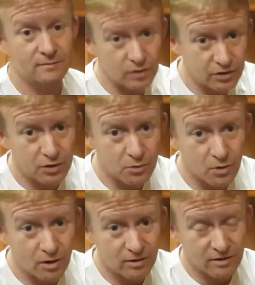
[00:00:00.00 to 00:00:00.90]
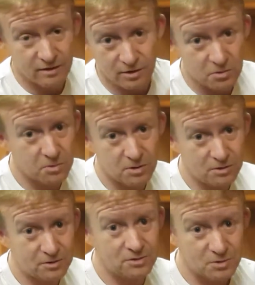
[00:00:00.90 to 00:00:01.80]
like you are
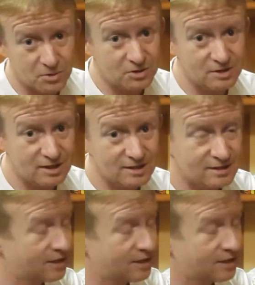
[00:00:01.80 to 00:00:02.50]
because you're watching this.